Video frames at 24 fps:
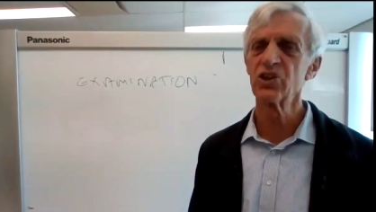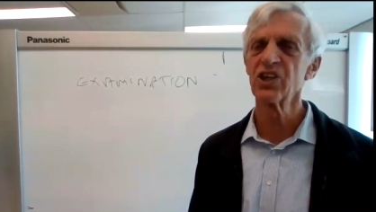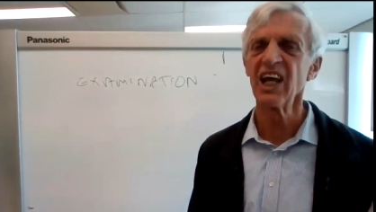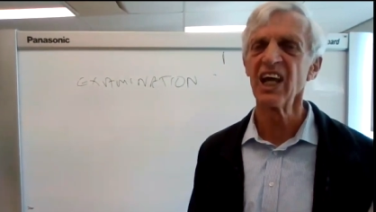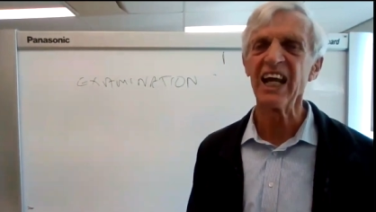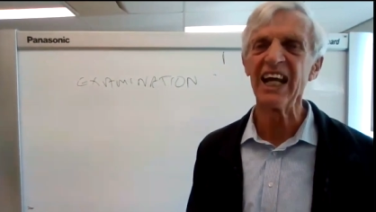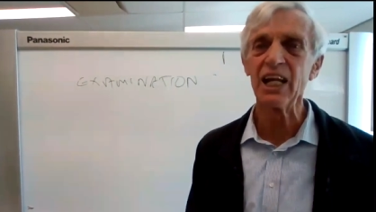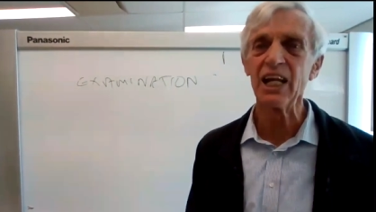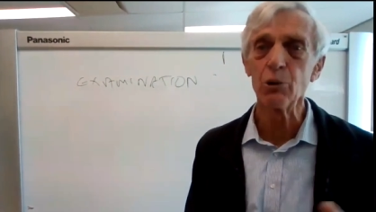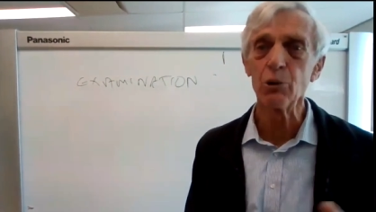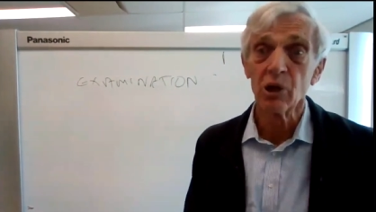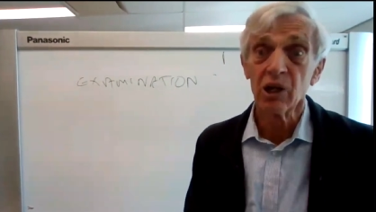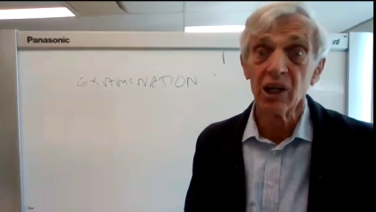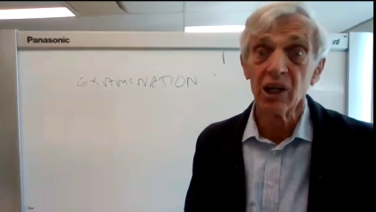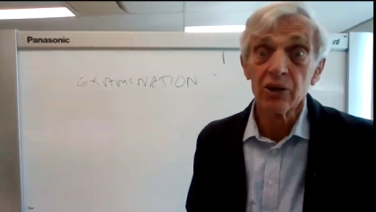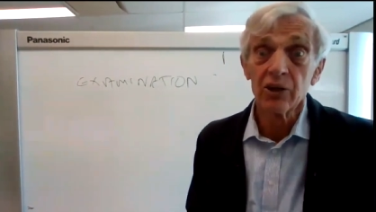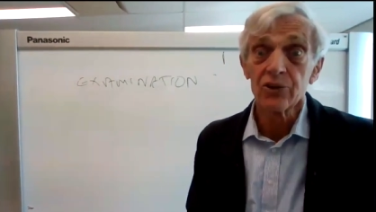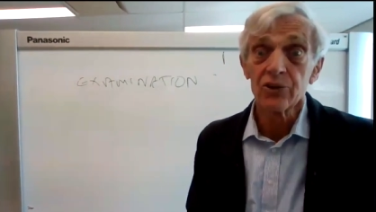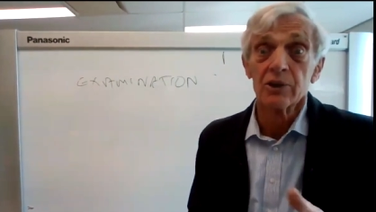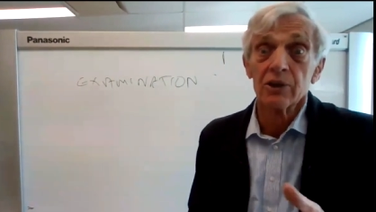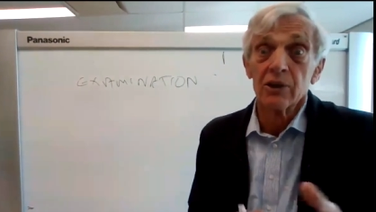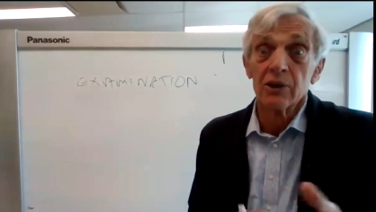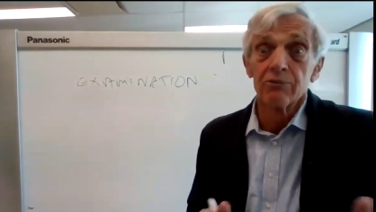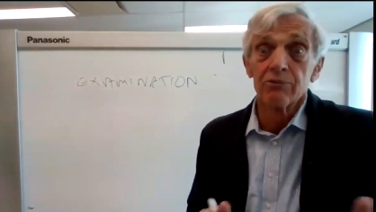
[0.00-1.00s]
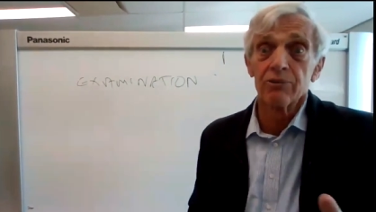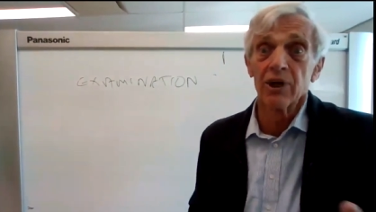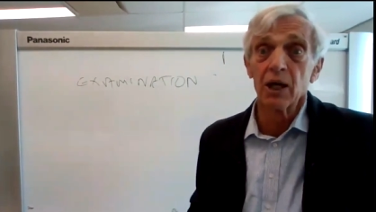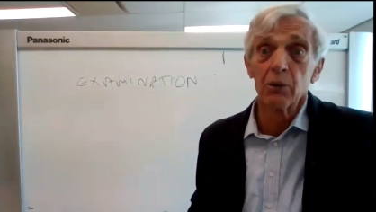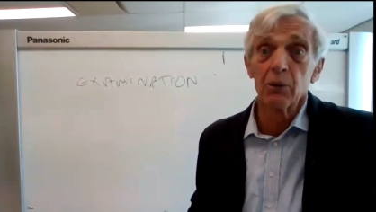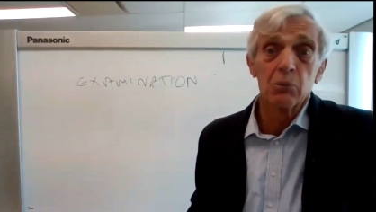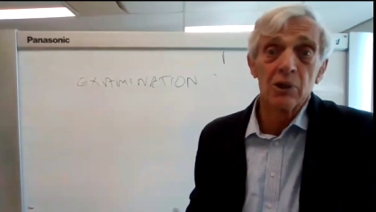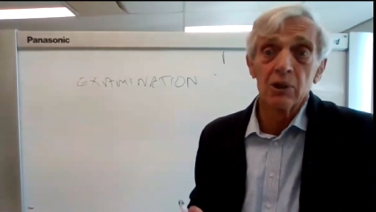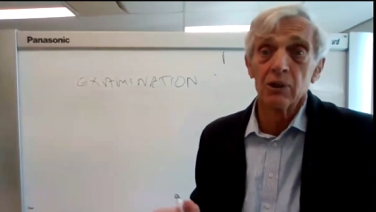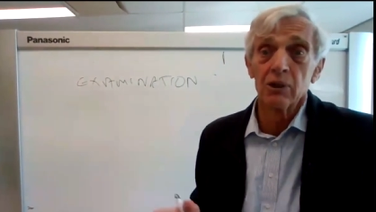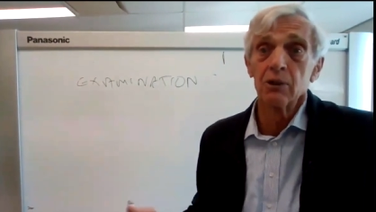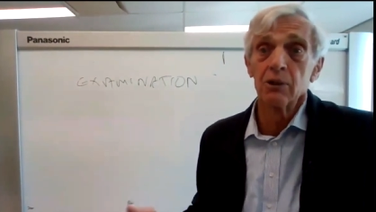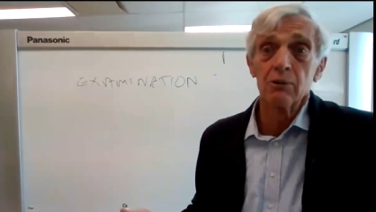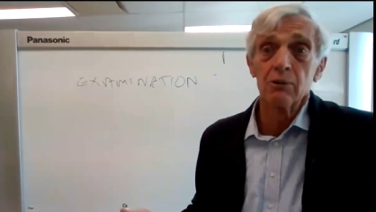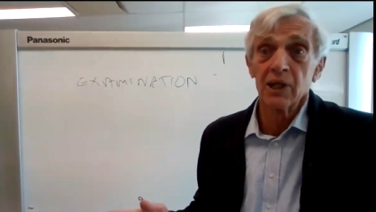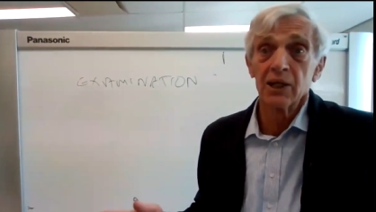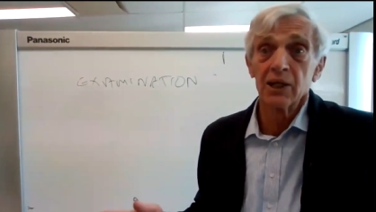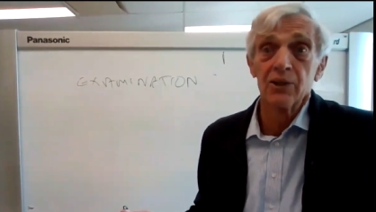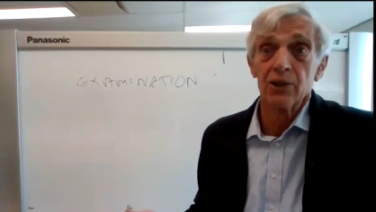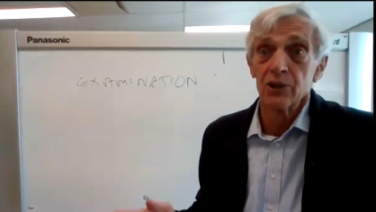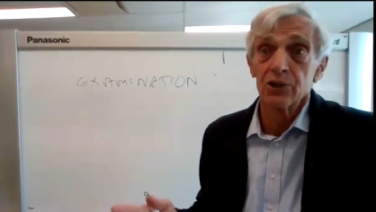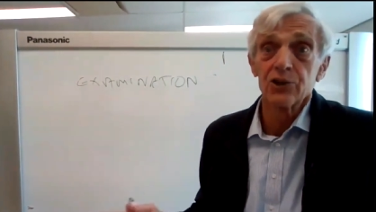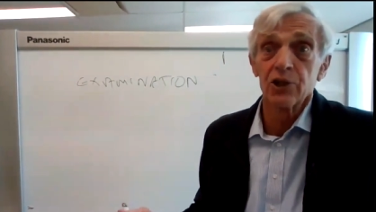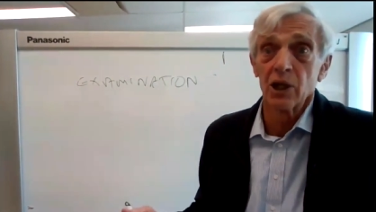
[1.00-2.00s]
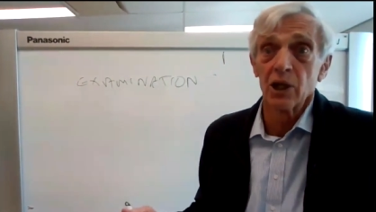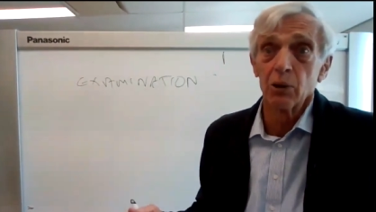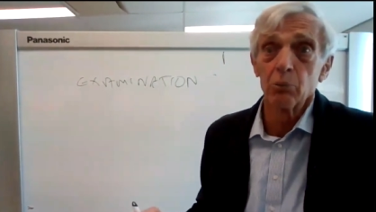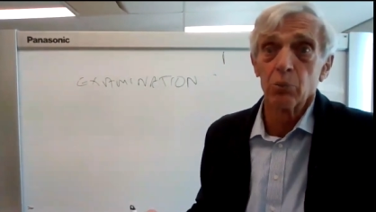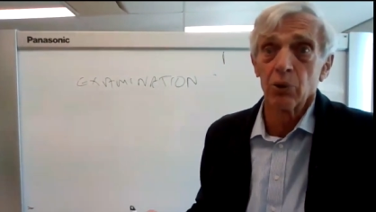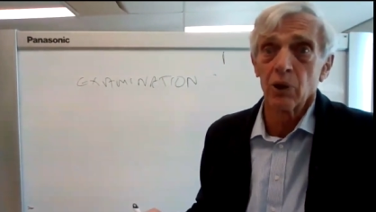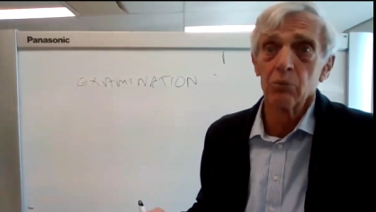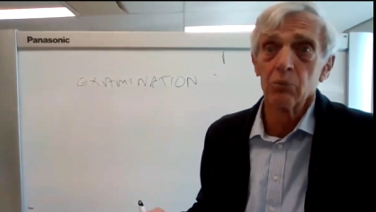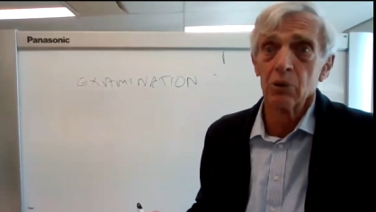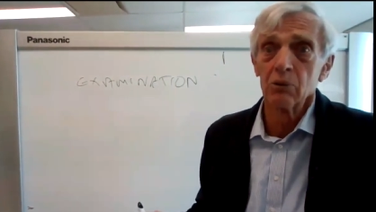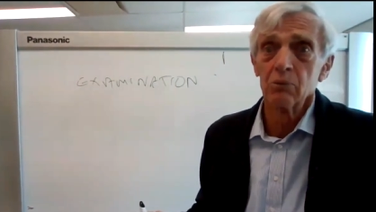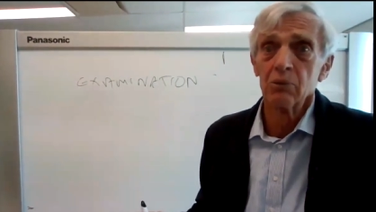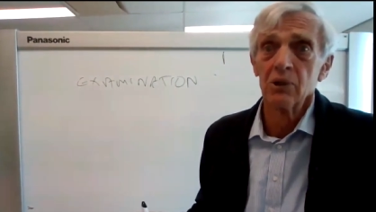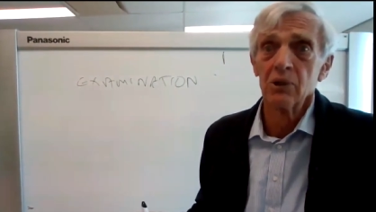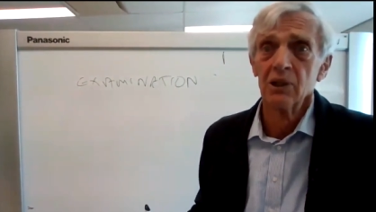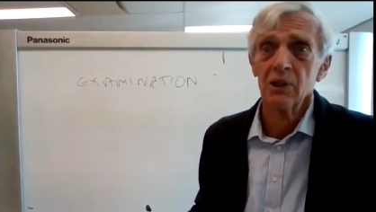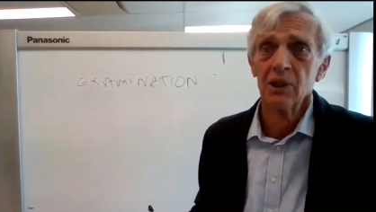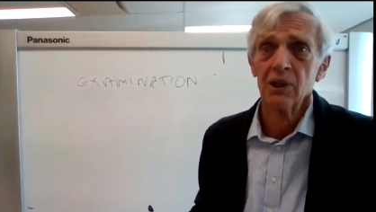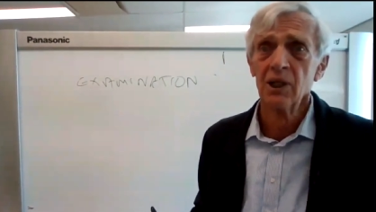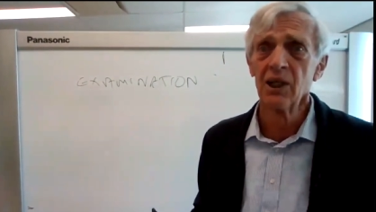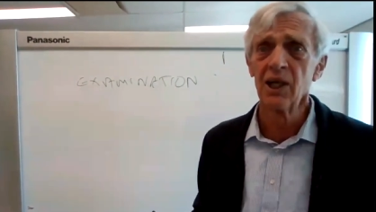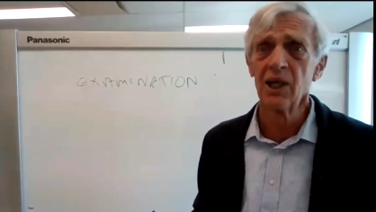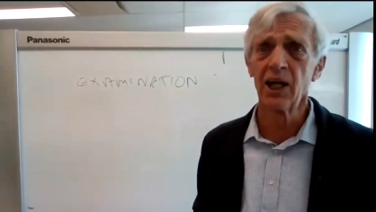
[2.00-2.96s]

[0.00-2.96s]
Was there anyone else in the family who had the same problem?